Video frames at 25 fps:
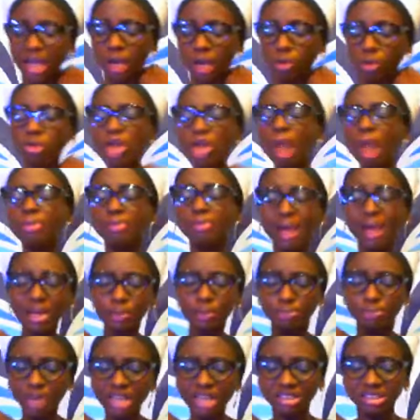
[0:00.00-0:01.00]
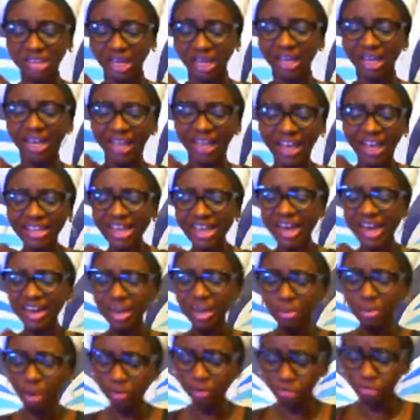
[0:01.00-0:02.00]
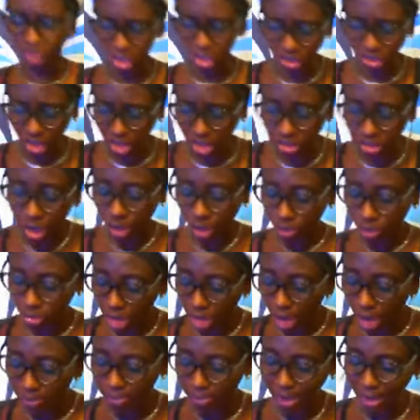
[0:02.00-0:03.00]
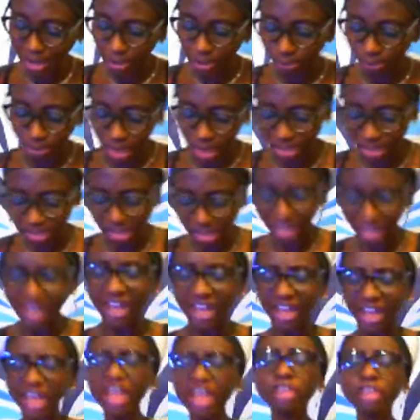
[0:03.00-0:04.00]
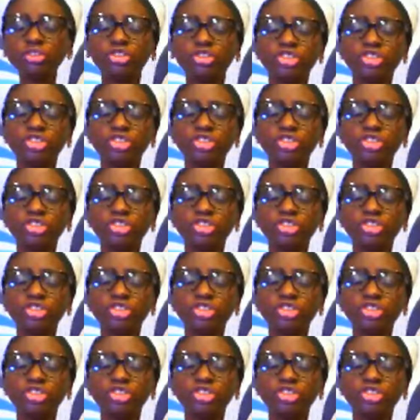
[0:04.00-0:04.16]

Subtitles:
Will not be manipulated. In the name of Jesus, will not be manipulated. In